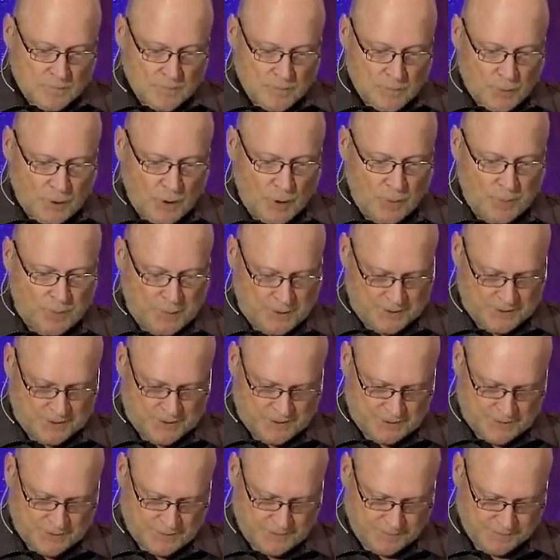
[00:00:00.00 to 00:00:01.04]
Purpose
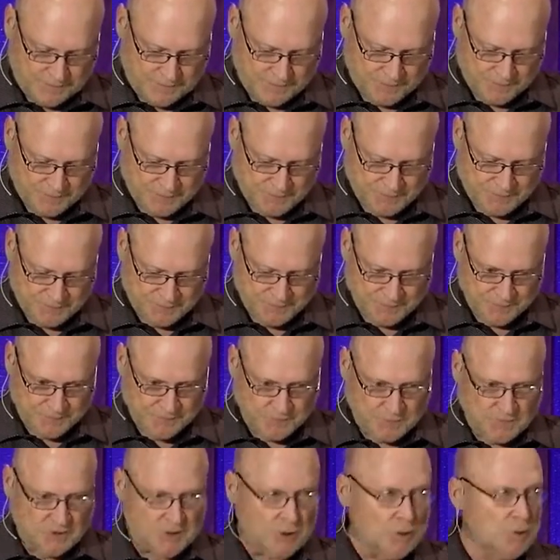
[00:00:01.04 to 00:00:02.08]

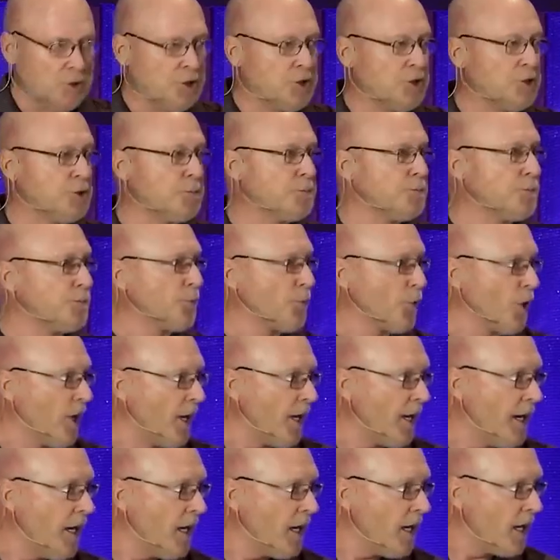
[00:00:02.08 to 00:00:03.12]
to
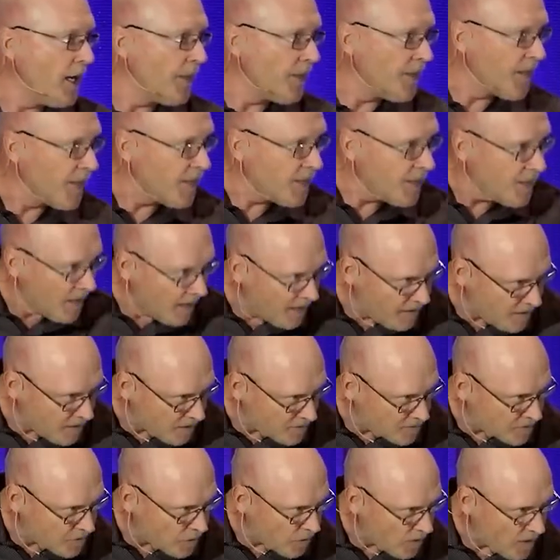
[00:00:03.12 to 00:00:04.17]
spread the light
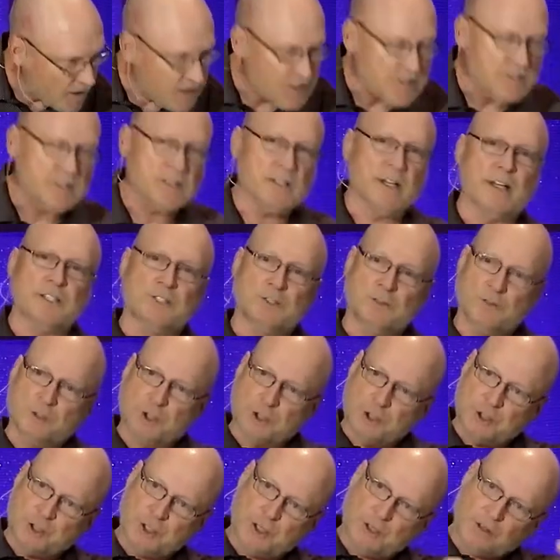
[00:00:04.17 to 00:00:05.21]
of Christ and to
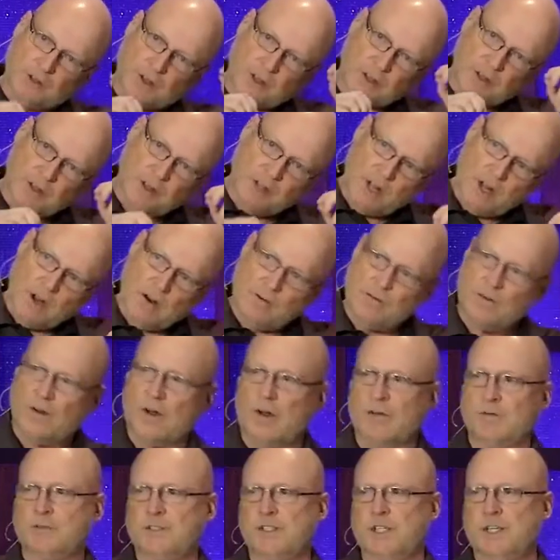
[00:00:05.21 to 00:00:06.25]
share the love
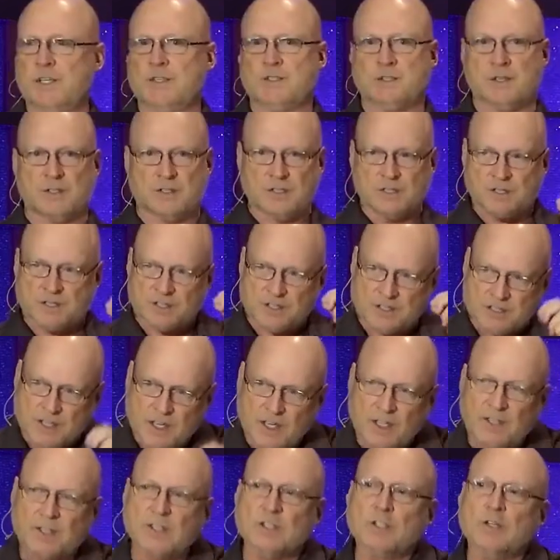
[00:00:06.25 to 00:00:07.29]
of Jesus, to
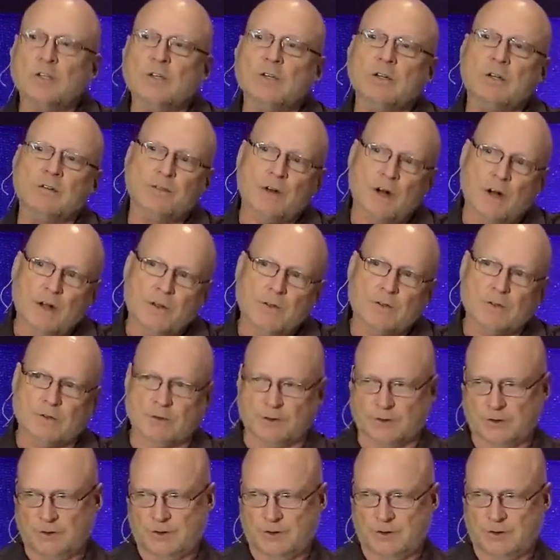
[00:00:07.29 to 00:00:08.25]
seek the good of others